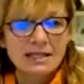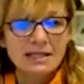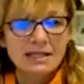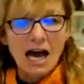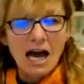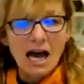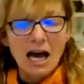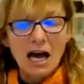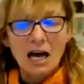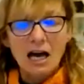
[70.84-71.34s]

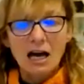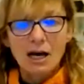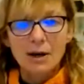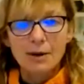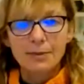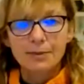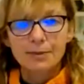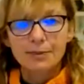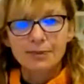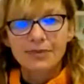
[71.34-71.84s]

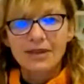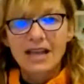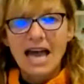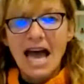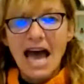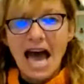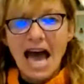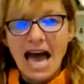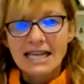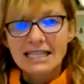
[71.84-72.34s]

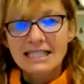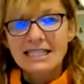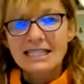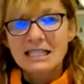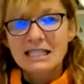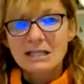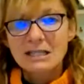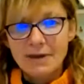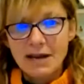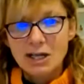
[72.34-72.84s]
Hannah
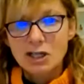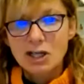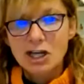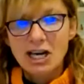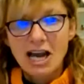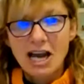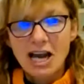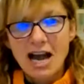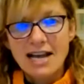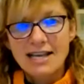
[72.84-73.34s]

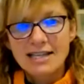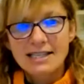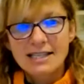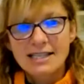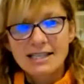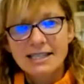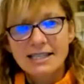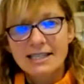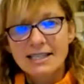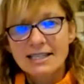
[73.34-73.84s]

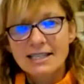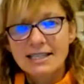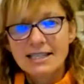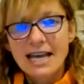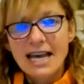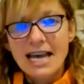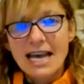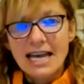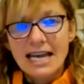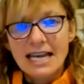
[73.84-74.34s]
specializes
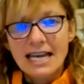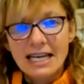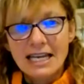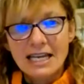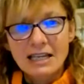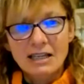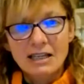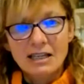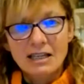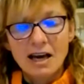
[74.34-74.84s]

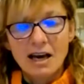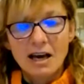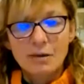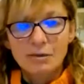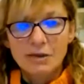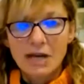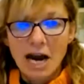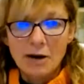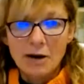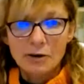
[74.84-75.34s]
in
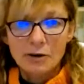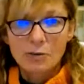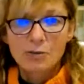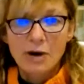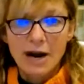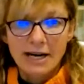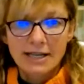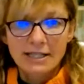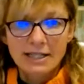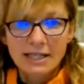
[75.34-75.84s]

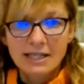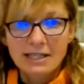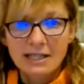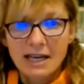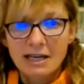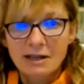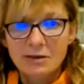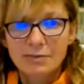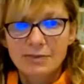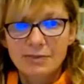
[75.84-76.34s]
chiropractics,
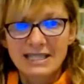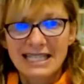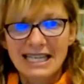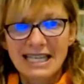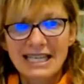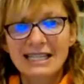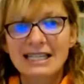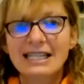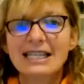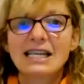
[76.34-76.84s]
and
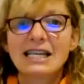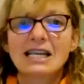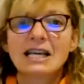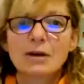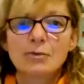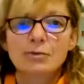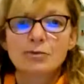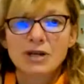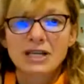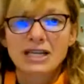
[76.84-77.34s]

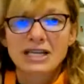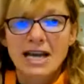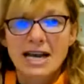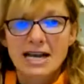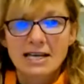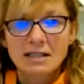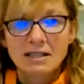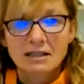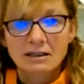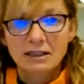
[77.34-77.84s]
particularly
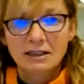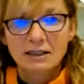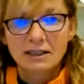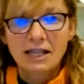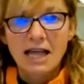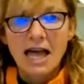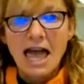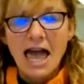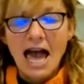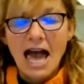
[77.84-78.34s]
prenatal
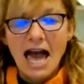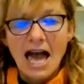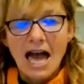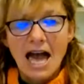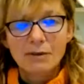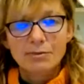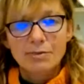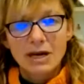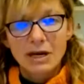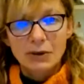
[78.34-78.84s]

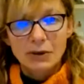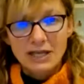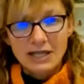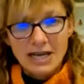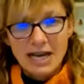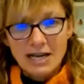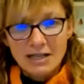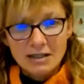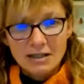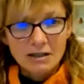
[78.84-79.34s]
and
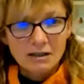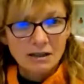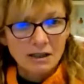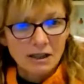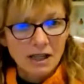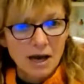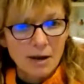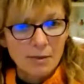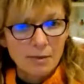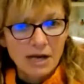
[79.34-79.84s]

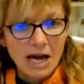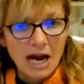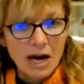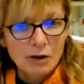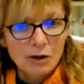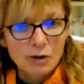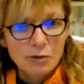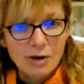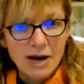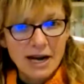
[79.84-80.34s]
perinatal
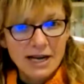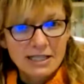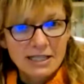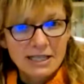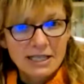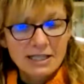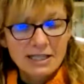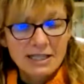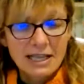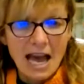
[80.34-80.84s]

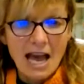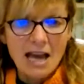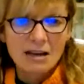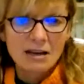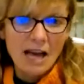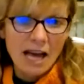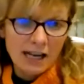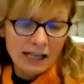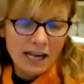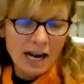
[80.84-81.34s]
chiropractics,
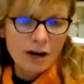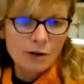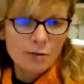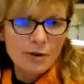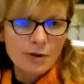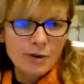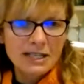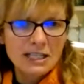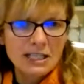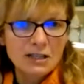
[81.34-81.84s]
and
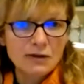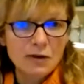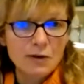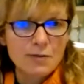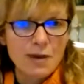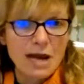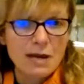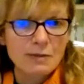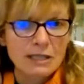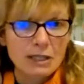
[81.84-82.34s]
chiropractics for
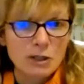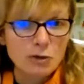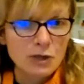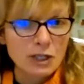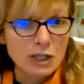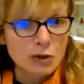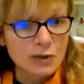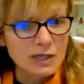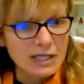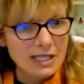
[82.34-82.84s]
babies,
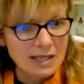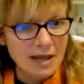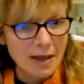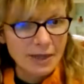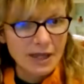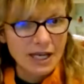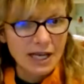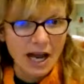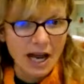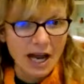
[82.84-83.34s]
which was
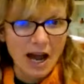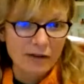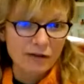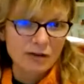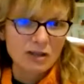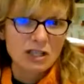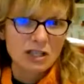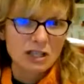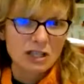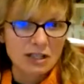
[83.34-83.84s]
something I've
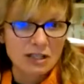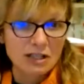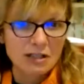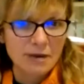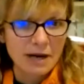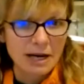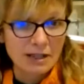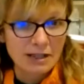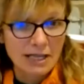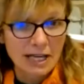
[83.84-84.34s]
just learned
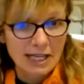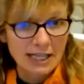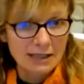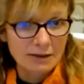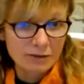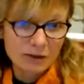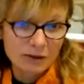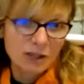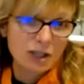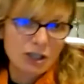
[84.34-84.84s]
about, like,
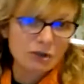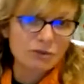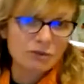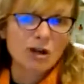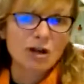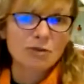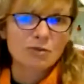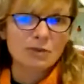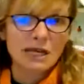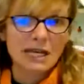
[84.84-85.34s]
you know,
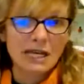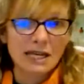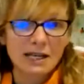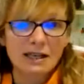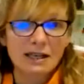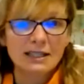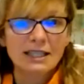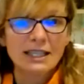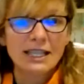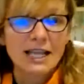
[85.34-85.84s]
not being
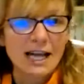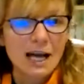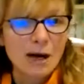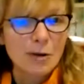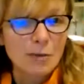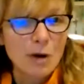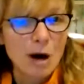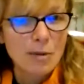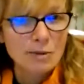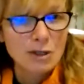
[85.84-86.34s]
a
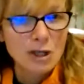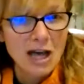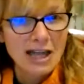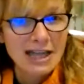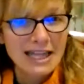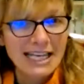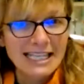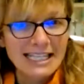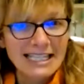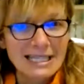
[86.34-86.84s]
mom. So I
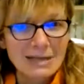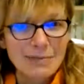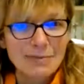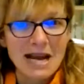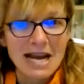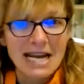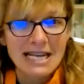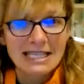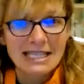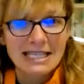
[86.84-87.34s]
think it's
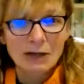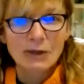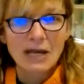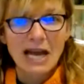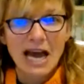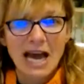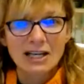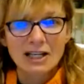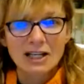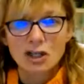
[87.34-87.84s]
amazing. We
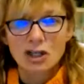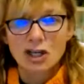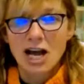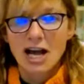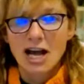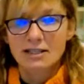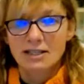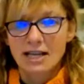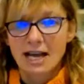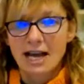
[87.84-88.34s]
had a
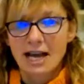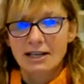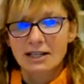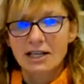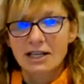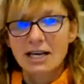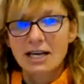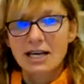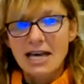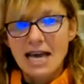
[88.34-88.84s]
chat, and
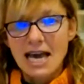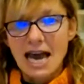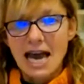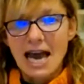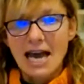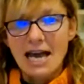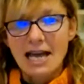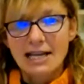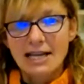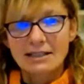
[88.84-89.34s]

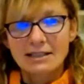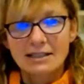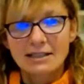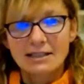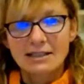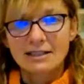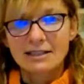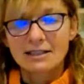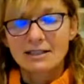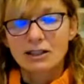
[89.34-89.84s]

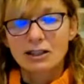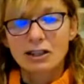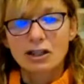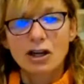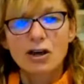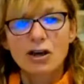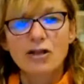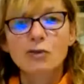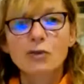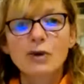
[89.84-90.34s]
you
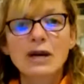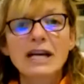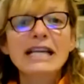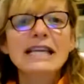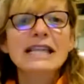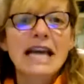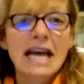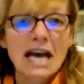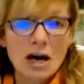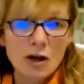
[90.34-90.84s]
know, really
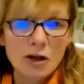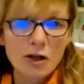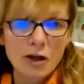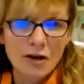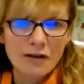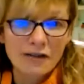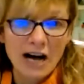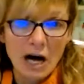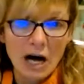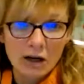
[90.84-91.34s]
the health
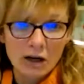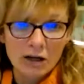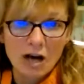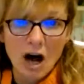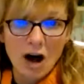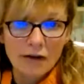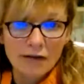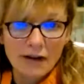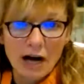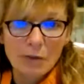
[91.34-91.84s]
of
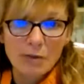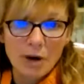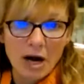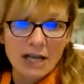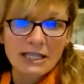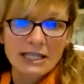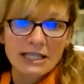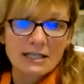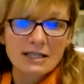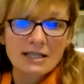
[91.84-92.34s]
our
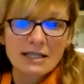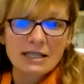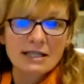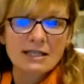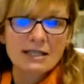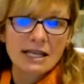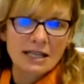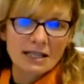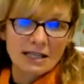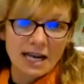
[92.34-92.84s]
bodies is
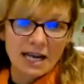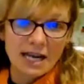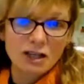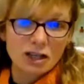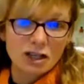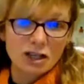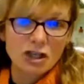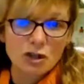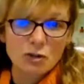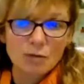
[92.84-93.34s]

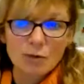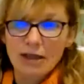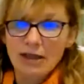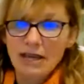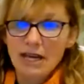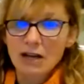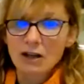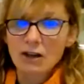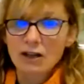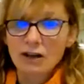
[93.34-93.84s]
dictated to by the
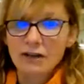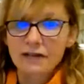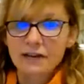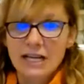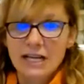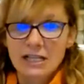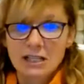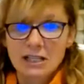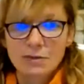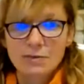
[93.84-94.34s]
health of
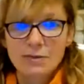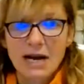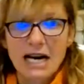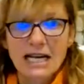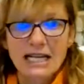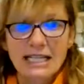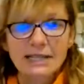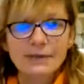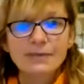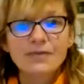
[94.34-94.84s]
our
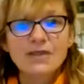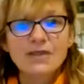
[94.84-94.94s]
spine.